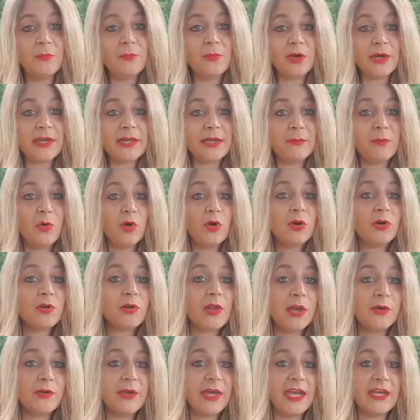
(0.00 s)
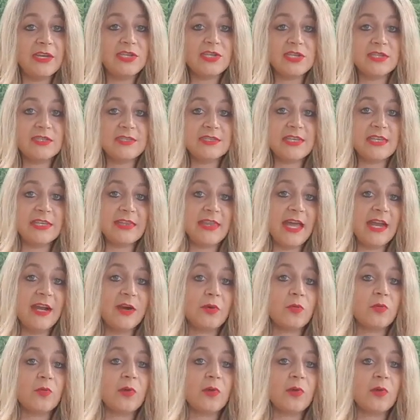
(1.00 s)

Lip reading: brick and mortar locations that they don't